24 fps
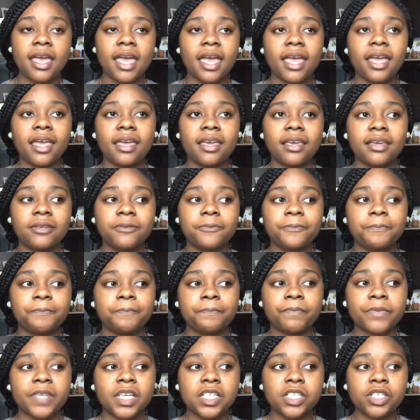
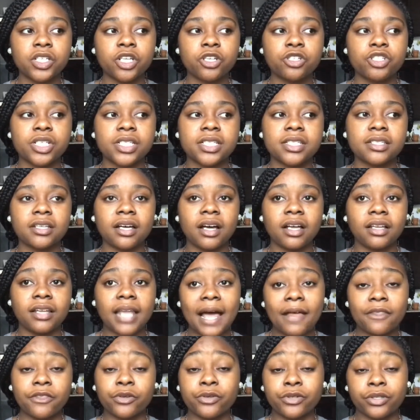and you know just
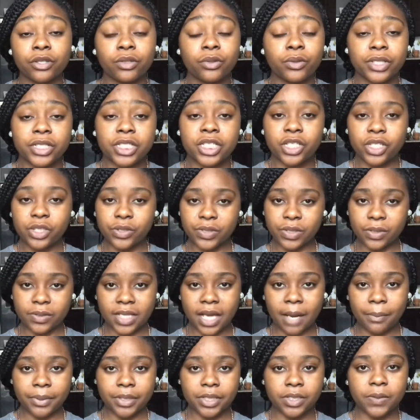allow the lord to use those
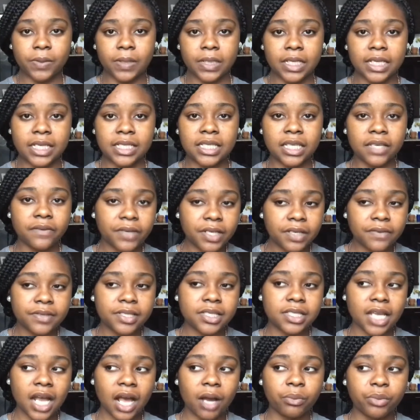opportunities even if
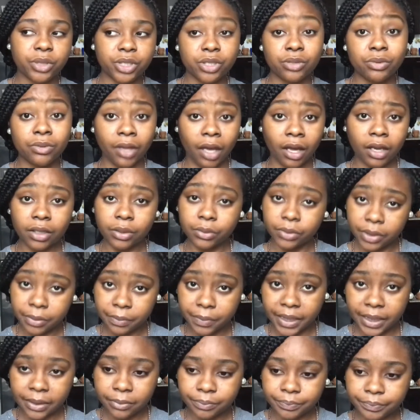it's not what you thought it would
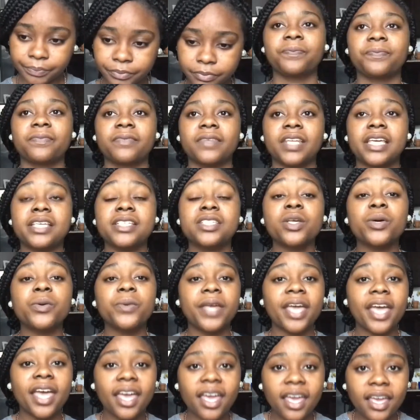be it's
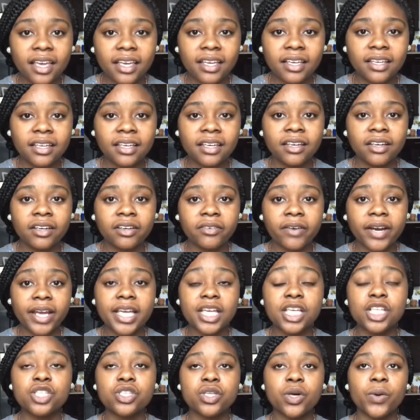okay
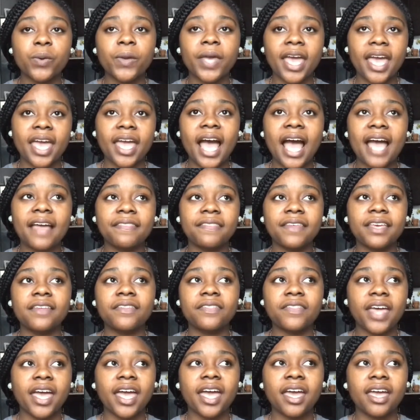right it's okay i
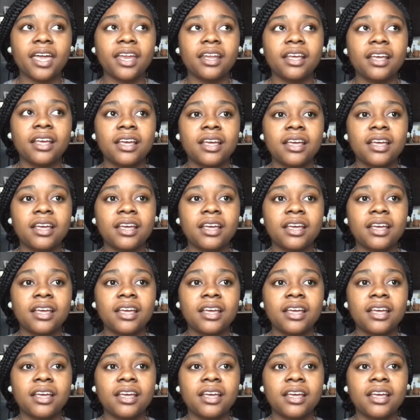think that